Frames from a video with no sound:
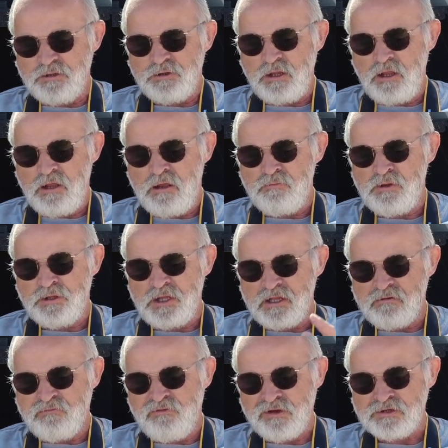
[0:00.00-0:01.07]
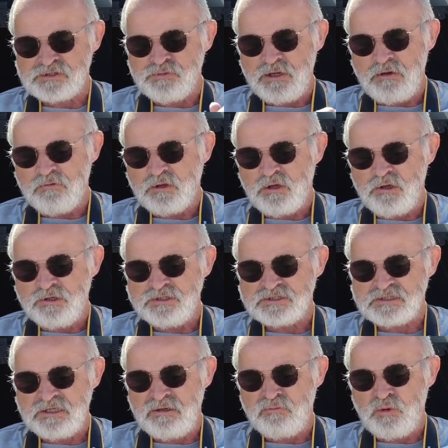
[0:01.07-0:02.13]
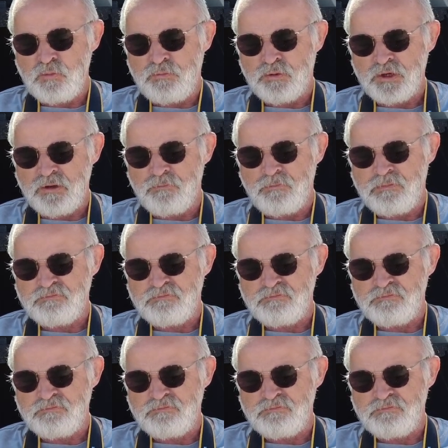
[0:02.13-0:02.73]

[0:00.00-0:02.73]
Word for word: Um, another thing as well, guys, it will put it